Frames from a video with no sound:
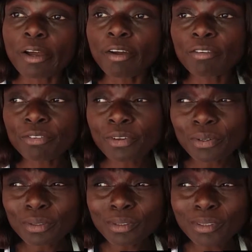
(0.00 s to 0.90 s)
of
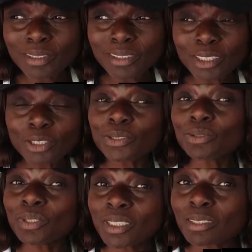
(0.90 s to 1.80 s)
course
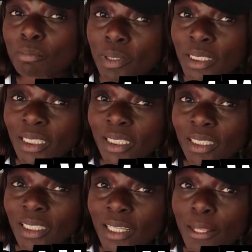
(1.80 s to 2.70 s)
you need money,
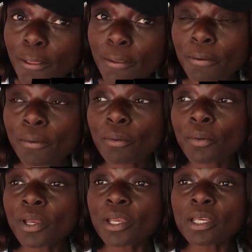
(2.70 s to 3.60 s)
you know,
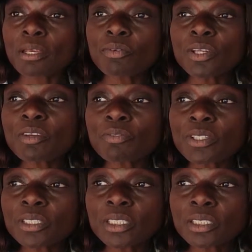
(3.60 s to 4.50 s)
even if
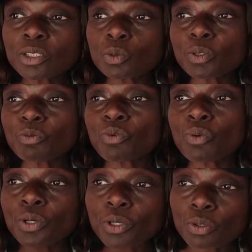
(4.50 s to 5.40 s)
it is to
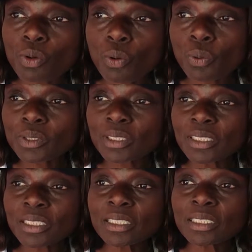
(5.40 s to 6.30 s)
enroll on
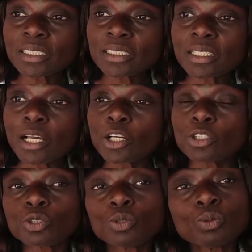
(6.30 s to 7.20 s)
courses,
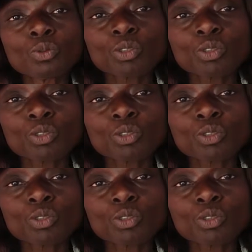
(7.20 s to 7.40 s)
to